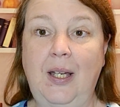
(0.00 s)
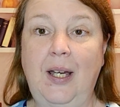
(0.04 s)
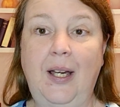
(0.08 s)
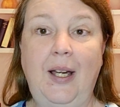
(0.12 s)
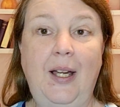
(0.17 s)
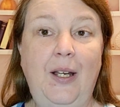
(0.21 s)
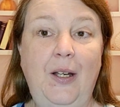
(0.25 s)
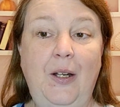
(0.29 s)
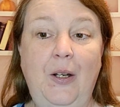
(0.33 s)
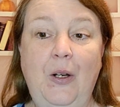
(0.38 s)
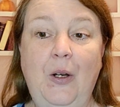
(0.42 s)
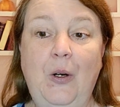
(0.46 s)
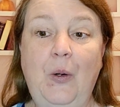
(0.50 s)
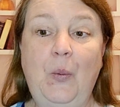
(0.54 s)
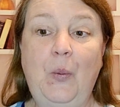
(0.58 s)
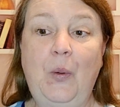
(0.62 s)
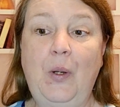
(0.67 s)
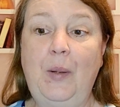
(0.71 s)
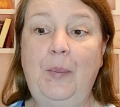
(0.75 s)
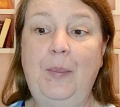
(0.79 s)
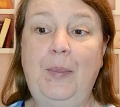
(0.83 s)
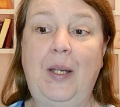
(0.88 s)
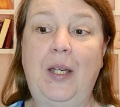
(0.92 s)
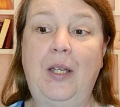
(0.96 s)
and no
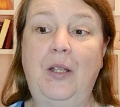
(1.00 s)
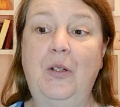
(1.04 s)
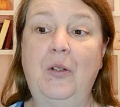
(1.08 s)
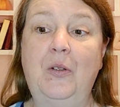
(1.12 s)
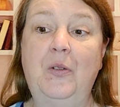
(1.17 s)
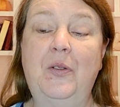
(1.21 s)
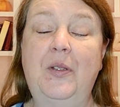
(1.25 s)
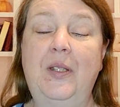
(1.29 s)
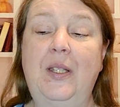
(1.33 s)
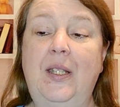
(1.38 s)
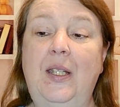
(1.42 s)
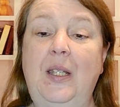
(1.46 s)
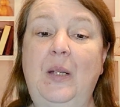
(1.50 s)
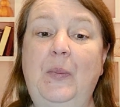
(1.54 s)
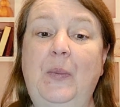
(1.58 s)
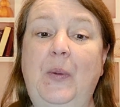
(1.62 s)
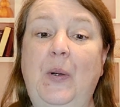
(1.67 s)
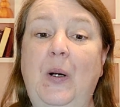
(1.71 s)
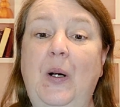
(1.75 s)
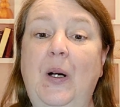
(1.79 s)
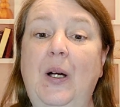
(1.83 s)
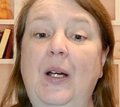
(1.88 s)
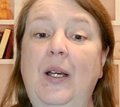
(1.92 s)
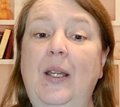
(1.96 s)
one may use any
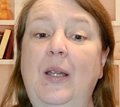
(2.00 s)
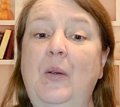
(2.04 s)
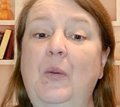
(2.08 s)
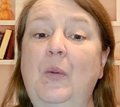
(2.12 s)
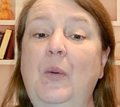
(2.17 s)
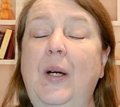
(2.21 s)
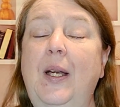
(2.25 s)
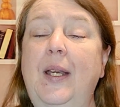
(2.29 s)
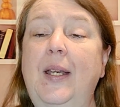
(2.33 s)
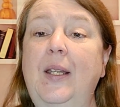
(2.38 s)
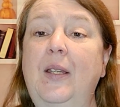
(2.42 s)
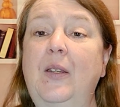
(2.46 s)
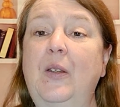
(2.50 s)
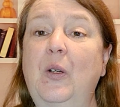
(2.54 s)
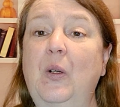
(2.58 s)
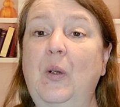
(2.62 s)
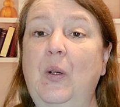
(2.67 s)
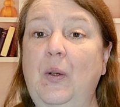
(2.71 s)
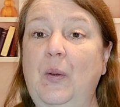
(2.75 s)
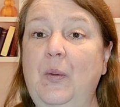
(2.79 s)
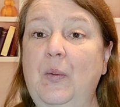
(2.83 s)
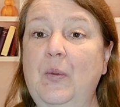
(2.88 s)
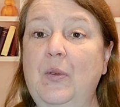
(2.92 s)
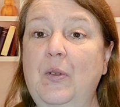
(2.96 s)
part in writing
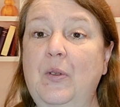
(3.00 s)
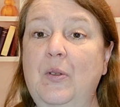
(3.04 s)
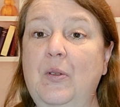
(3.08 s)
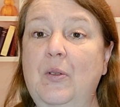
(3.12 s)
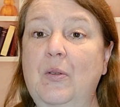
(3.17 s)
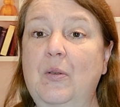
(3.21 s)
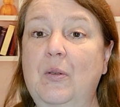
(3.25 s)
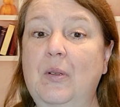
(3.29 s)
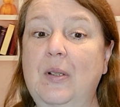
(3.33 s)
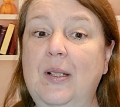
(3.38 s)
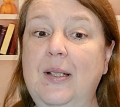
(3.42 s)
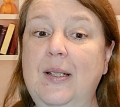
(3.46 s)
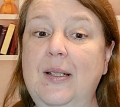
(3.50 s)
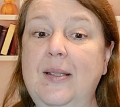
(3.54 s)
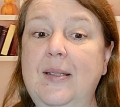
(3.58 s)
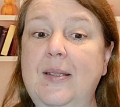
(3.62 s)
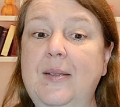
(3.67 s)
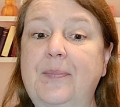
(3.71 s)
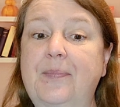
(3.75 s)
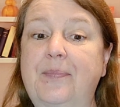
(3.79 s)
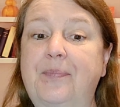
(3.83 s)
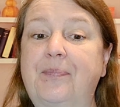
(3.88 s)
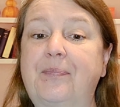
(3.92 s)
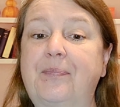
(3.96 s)
their own stories.